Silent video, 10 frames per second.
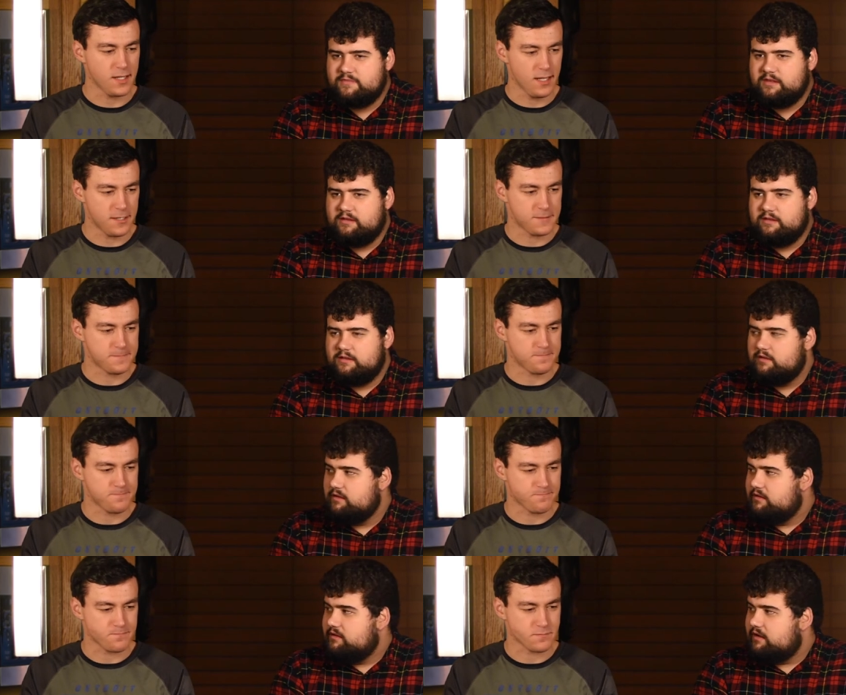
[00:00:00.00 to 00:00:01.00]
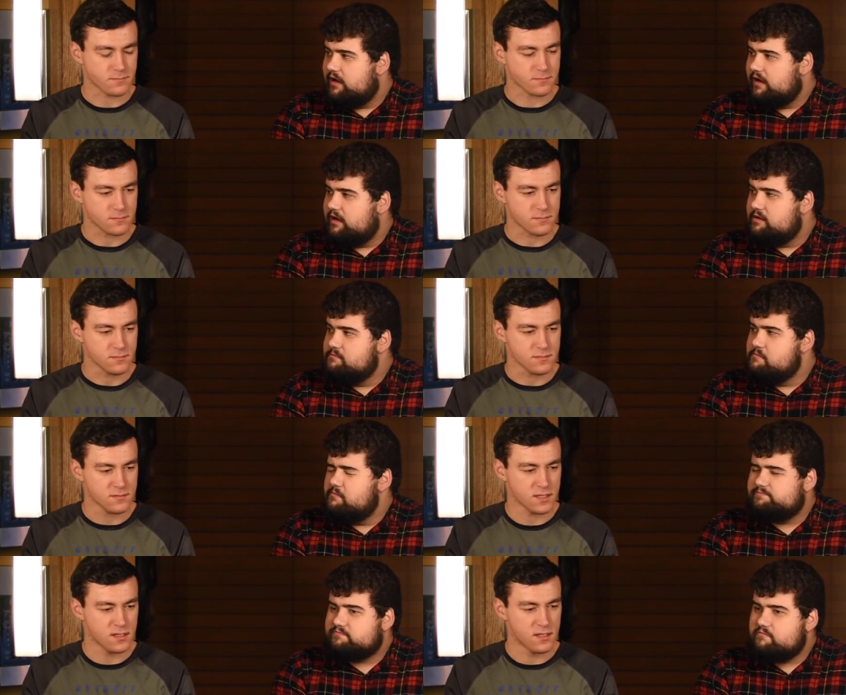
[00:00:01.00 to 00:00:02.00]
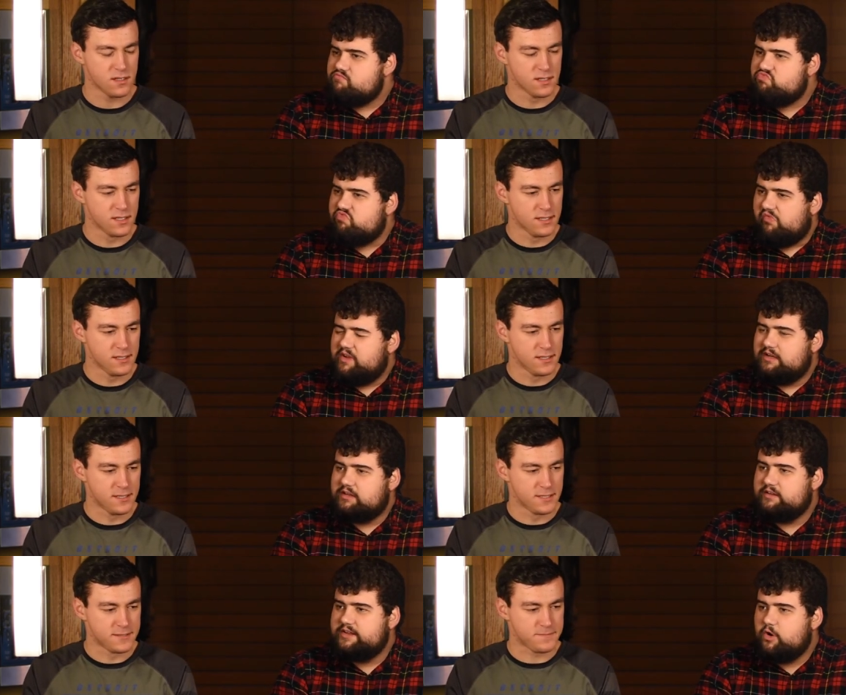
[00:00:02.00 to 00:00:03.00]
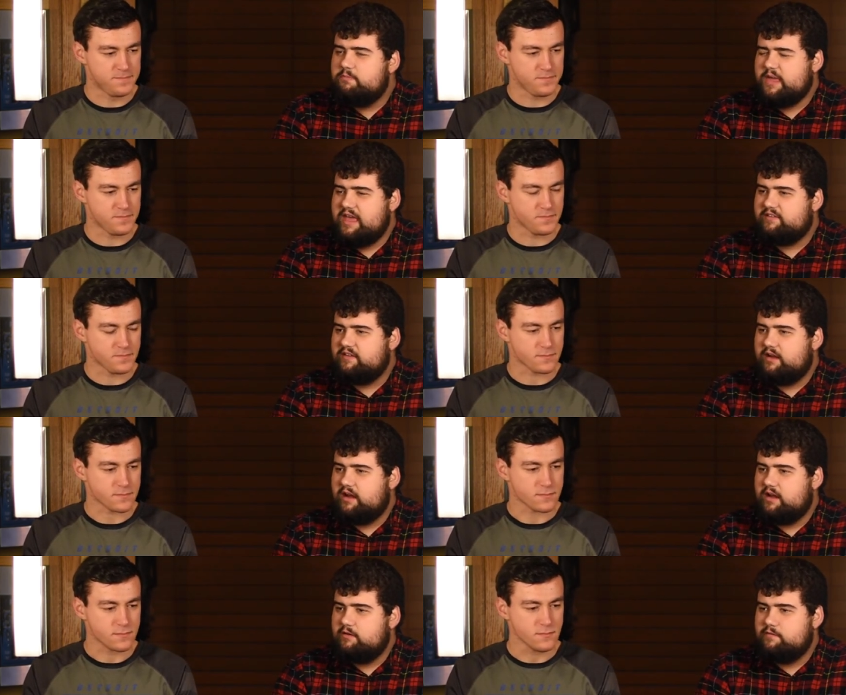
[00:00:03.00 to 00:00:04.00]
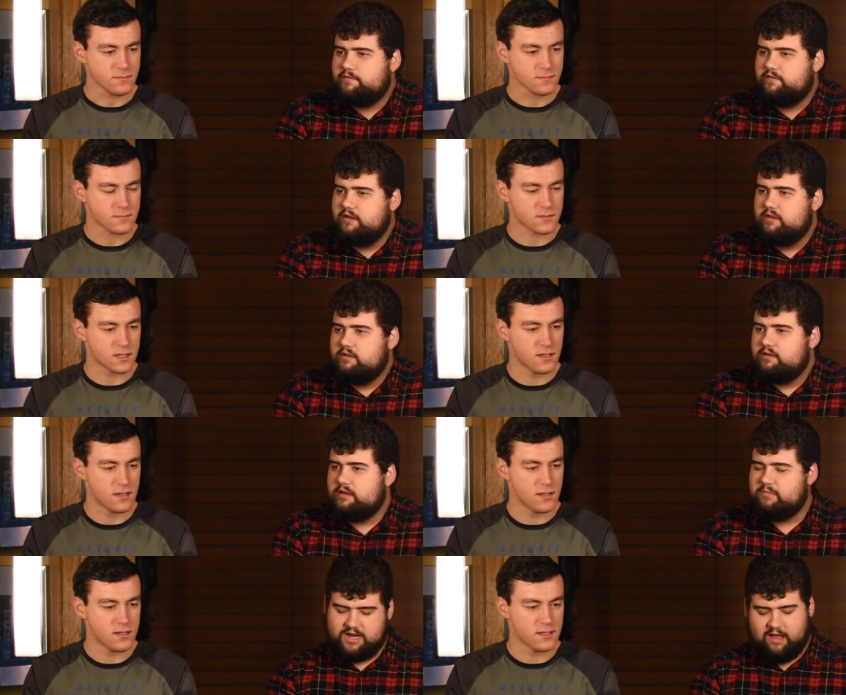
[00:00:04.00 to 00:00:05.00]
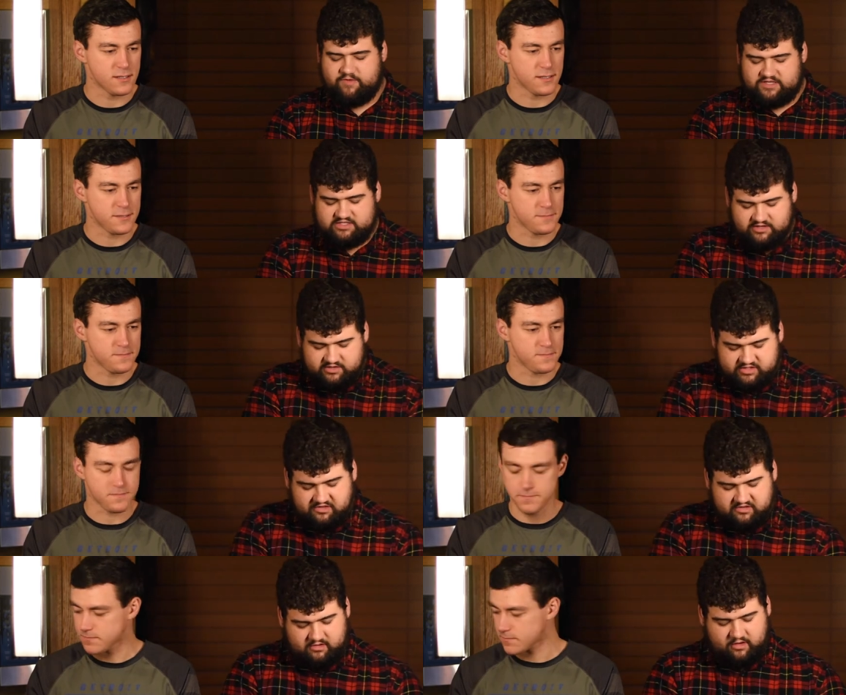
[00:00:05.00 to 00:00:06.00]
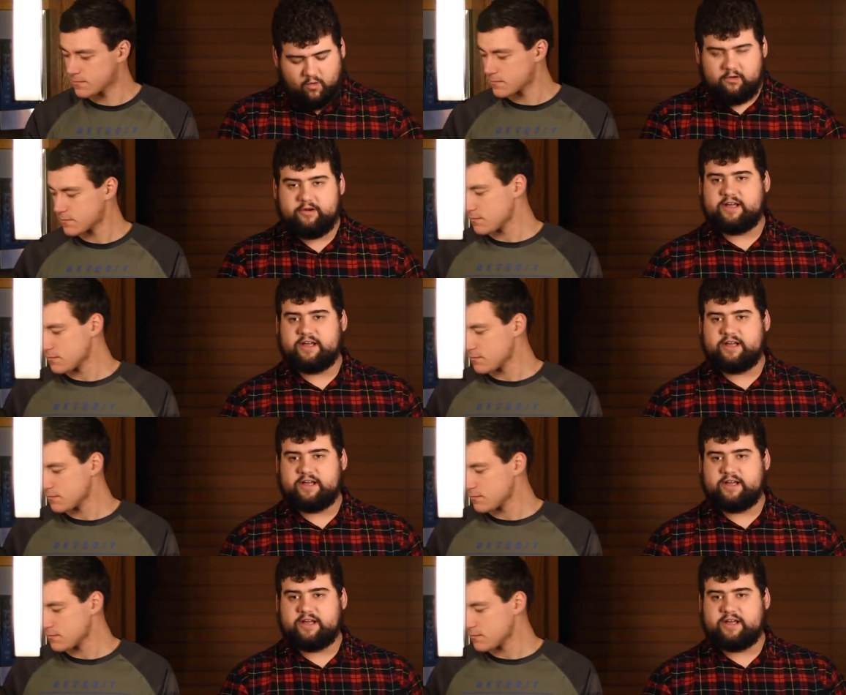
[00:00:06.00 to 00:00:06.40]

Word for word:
Speaker 1: Yeah. Um, a little bit of. I mean, obviously there's the, the corn